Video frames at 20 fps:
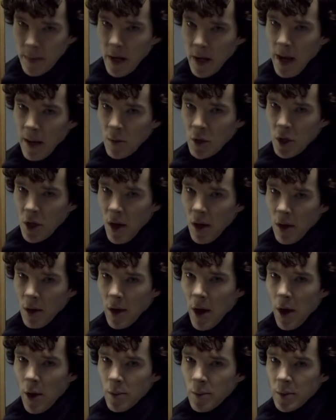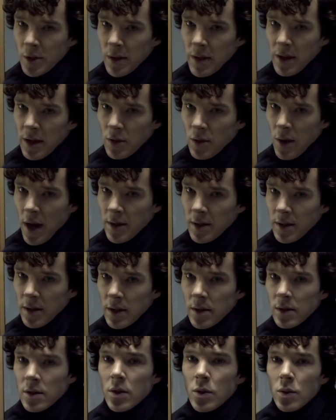The name's Sherlock Holmes and the address
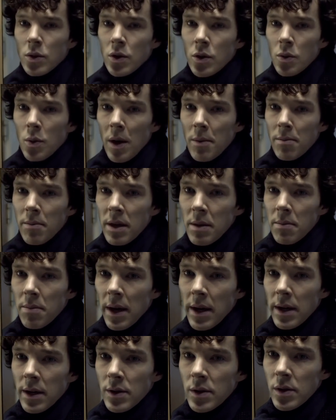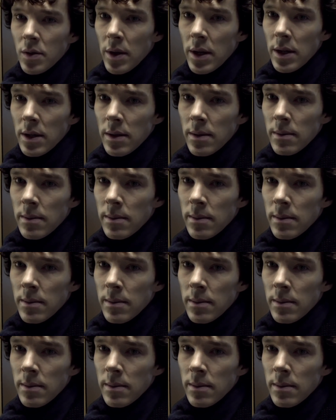is 221B Baker Street.